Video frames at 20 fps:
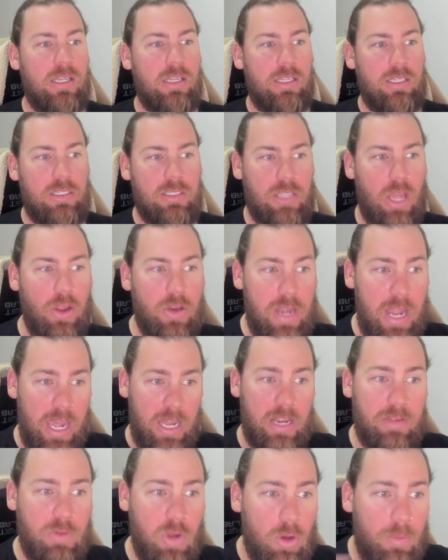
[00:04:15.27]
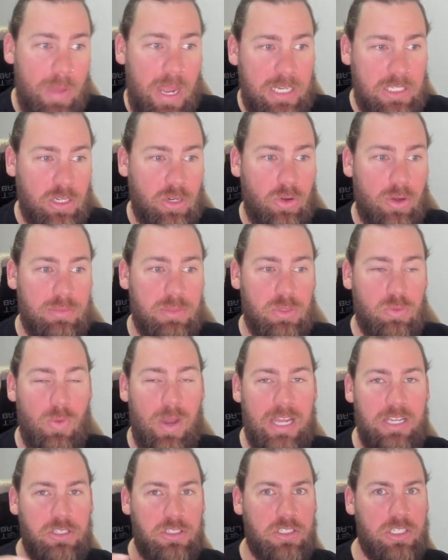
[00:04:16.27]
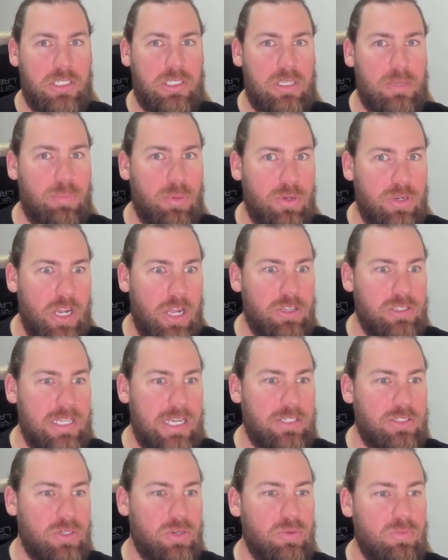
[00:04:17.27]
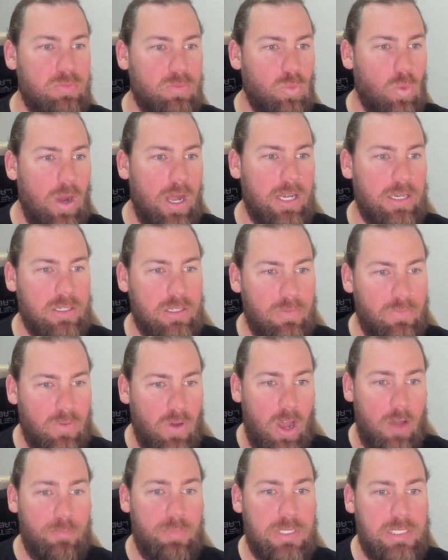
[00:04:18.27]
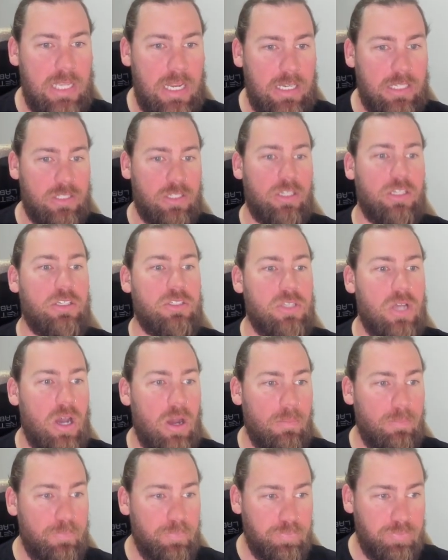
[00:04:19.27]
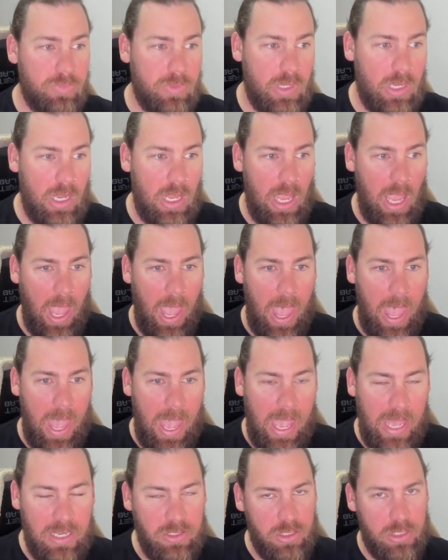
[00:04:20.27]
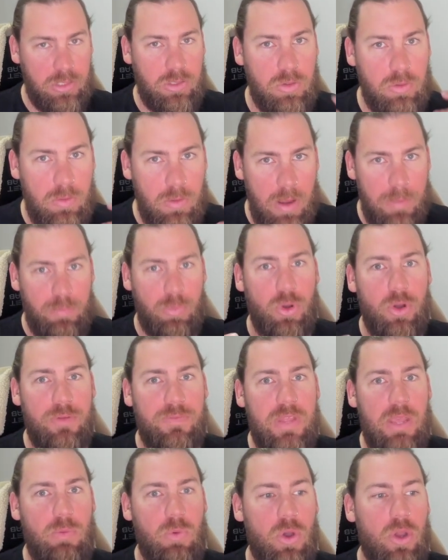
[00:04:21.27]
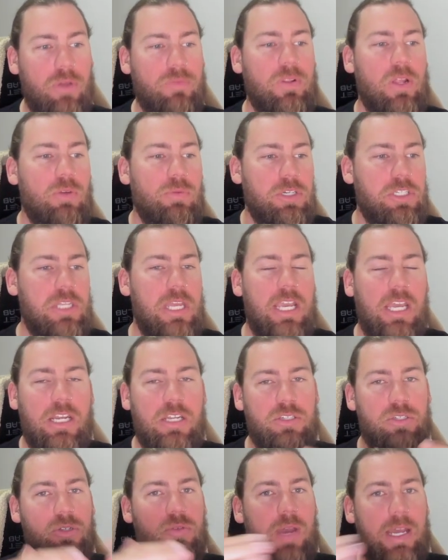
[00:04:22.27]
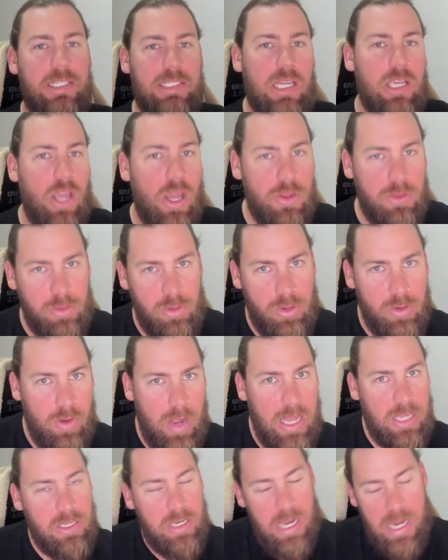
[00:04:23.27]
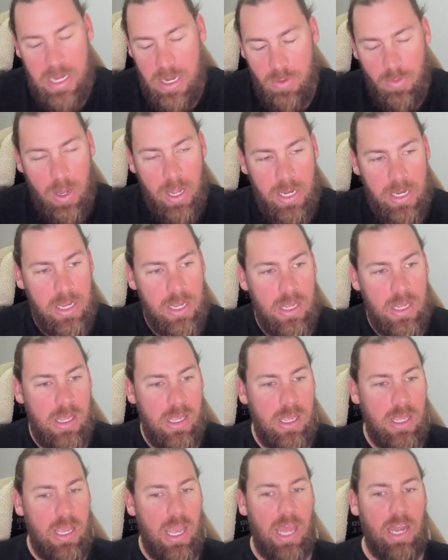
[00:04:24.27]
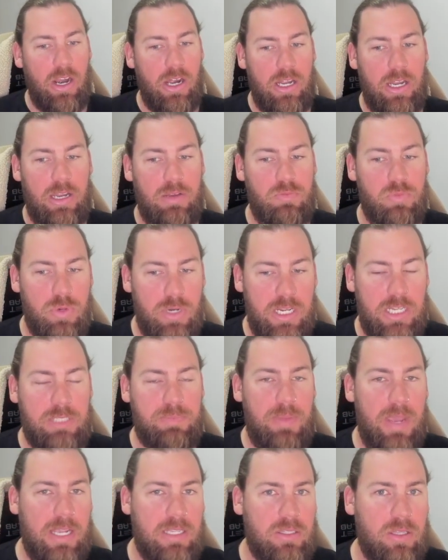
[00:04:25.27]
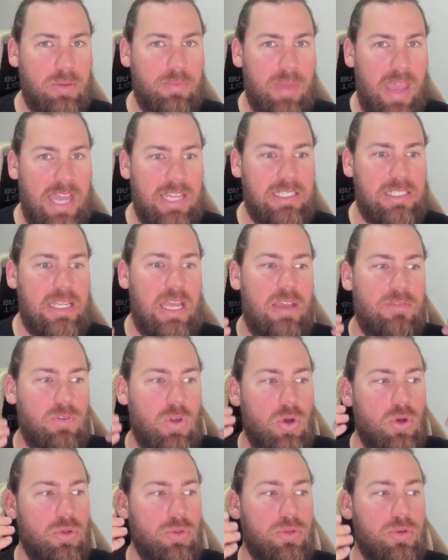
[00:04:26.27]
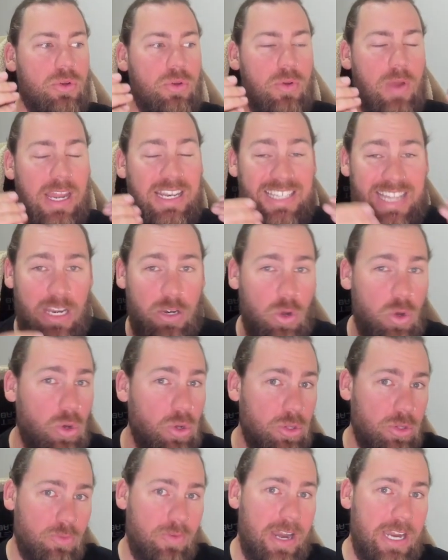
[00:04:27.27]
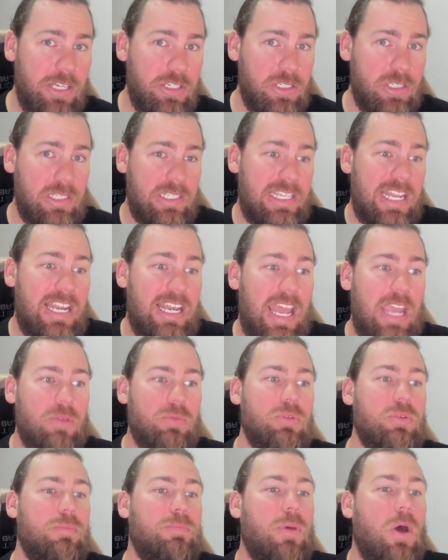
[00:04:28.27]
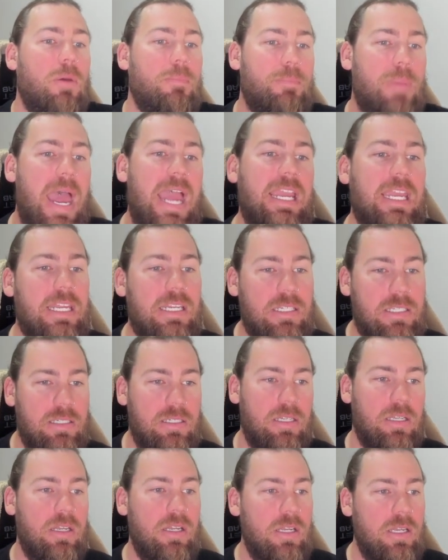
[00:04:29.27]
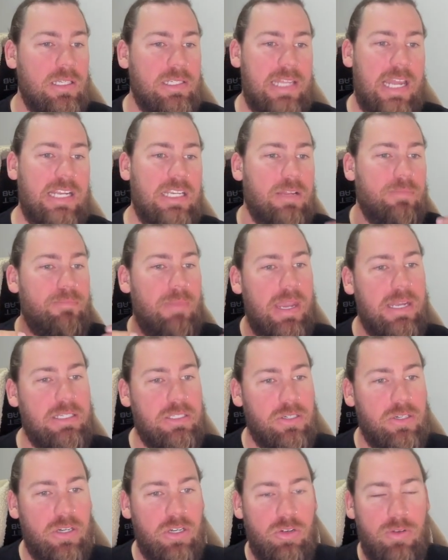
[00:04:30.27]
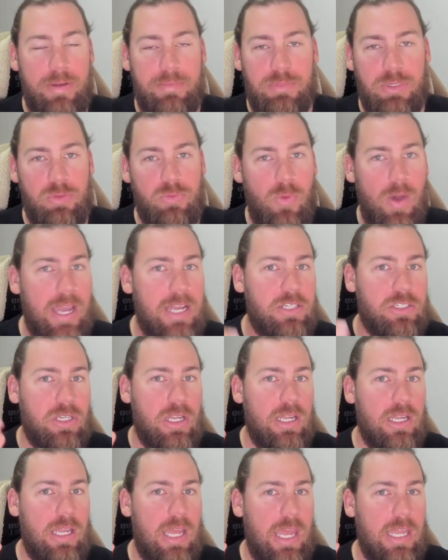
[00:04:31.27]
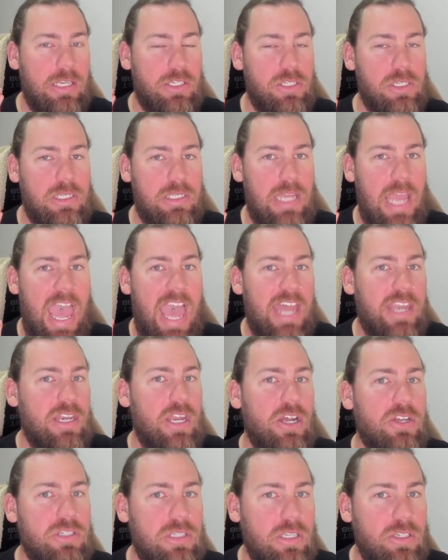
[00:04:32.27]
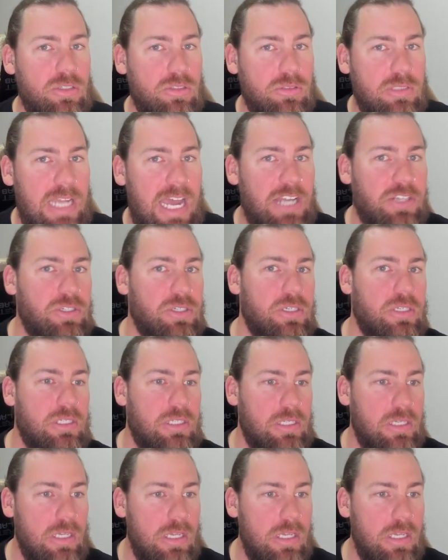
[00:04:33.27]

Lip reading: So now they've gone back to Crimson Waste just to put those extra 1 to 5%ers on the top and just improve their workflow, which they're going to do as they go through anyway. And I would expect them, as they've gone through and done all the regions, then they will pop back into Sanctum Mesa and Crimson Waste and just add those little touches